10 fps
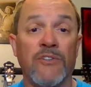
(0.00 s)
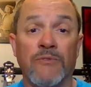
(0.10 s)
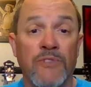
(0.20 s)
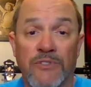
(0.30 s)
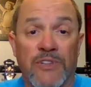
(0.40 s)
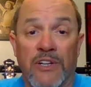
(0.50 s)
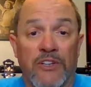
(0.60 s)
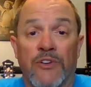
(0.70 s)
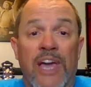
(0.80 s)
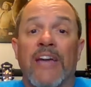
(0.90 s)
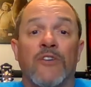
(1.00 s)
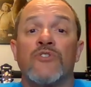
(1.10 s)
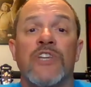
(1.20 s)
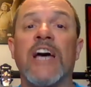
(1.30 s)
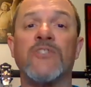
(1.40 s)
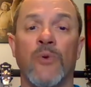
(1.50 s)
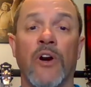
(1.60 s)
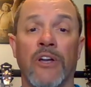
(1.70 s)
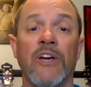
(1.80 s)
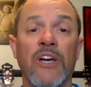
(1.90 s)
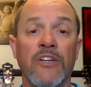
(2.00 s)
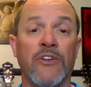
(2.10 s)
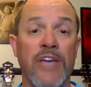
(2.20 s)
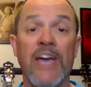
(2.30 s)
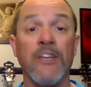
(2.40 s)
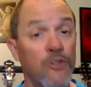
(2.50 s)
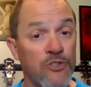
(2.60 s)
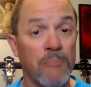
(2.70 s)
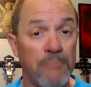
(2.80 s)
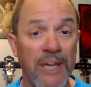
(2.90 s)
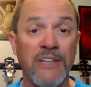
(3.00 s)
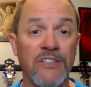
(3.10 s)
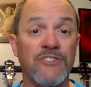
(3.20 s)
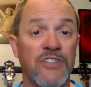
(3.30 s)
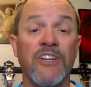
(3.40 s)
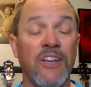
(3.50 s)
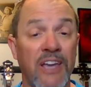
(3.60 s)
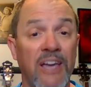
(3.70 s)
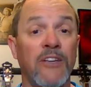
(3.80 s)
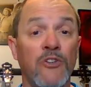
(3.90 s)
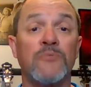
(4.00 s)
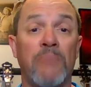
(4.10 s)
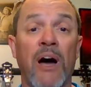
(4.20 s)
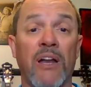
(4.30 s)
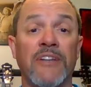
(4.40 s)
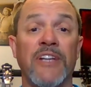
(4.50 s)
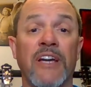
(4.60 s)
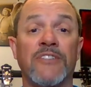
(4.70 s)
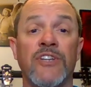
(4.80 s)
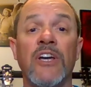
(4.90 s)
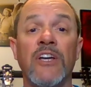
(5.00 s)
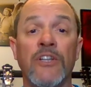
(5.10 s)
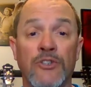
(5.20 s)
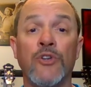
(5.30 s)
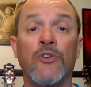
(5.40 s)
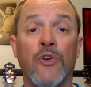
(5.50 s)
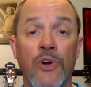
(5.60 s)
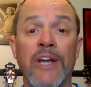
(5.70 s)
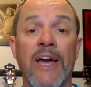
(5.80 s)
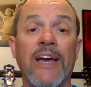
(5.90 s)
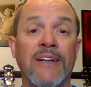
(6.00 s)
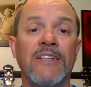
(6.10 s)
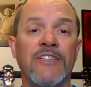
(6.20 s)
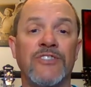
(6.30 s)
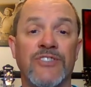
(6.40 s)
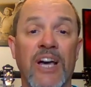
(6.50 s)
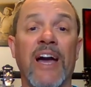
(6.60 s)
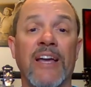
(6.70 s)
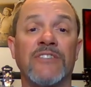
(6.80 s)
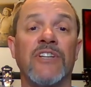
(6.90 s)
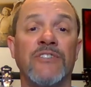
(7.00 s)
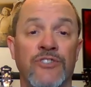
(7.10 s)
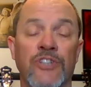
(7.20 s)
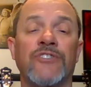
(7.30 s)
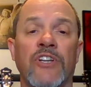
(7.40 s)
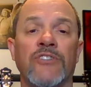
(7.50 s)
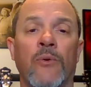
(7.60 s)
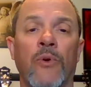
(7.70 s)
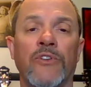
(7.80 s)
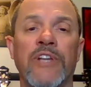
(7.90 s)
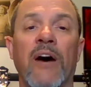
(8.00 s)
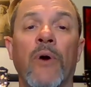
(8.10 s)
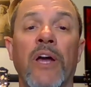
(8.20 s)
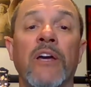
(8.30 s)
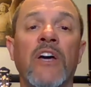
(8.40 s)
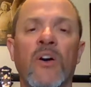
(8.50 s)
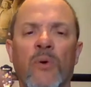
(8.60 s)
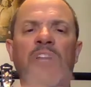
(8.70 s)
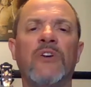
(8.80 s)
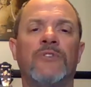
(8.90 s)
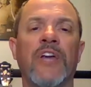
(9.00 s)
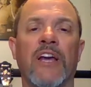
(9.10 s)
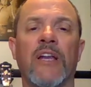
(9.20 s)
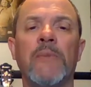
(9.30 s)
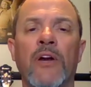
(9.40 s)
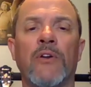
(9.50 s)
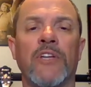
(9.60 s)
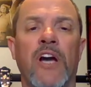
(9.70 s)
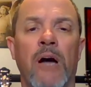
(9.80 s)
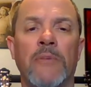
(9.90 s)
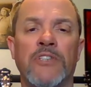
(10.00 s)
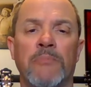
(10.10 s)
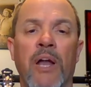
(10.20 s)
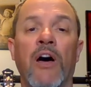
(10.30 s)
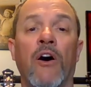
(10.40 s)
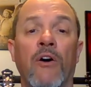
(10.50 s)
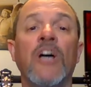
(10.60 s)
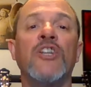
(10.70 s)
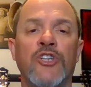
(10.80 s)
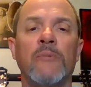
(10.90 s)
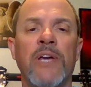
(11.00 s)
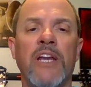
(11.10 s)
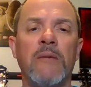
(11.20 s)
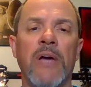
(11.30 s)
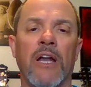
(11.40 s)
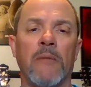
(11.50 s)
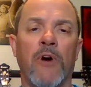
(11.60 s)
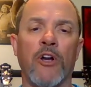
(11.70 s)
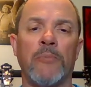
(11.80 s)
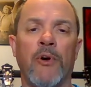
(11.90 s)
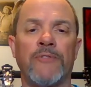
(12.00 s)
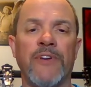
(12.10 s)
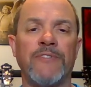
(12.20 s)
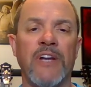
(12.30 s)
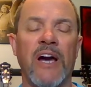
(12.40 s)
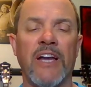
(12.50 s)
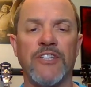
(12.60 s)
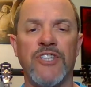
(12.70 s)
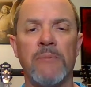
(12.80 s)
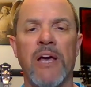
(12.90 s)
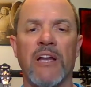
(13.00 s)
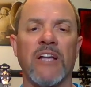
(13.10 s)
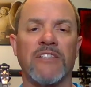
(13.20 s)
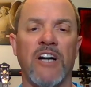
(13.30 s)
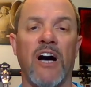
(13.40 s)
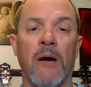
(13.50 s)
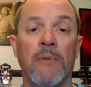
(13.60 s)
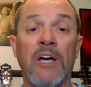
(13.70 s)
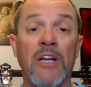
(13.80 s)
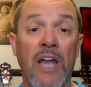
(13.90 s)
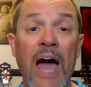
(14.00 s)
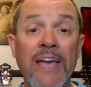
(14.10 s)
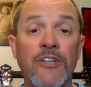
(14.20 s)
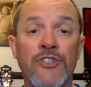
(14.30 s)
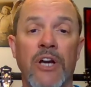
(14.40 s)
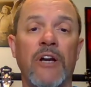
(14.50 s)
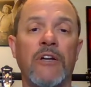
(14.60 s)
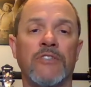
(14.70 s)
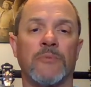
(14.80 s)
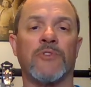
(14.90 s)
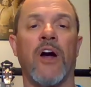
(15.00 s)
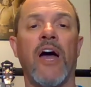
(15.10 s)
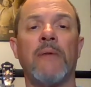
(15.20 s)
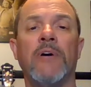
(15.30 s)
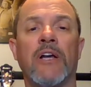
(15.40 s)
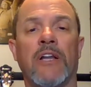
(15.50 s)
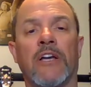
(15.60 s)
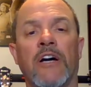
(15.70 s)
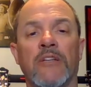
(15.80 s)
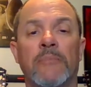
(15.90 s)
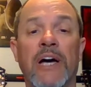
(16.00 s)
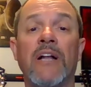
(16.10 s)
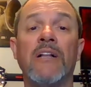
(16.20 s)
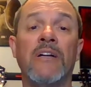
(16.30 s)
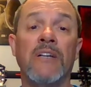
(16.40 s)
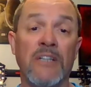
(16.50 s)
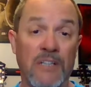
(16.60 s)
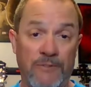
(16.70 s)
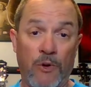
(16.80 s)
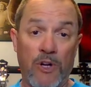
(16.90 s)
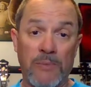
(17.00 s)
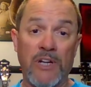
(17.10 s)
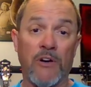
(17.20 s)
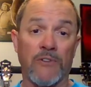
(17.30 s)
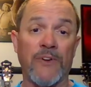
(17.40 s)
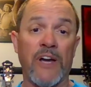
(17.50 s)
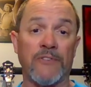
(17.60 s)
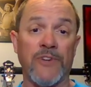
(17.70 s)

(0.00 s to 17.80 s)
that you can't use guesswork. You can't use opinions, and you can't use politics to create science. It just doesn't work that way. What do you think? Let me know in the comments below. Shoot me an email at motopoet fifty-nine at gmail dot com. Like, share, subscribe, click on the bell if you want to be notified of future